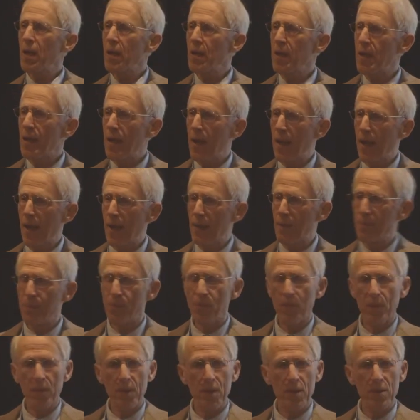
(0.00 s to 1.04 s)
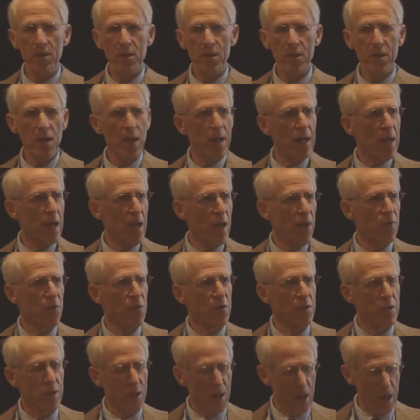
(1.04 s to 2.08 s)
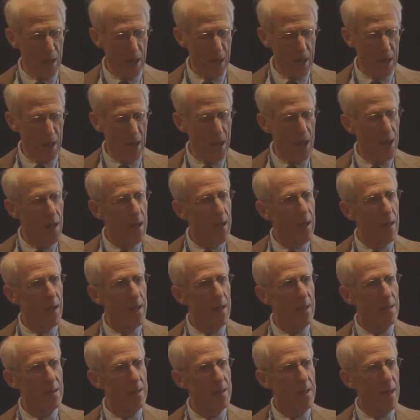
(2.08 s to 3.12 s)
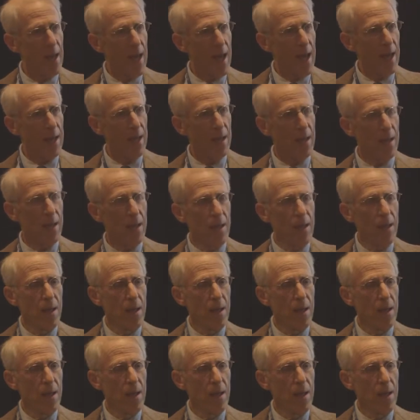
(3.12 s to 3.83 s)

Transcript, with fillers: and again, in study after study, is that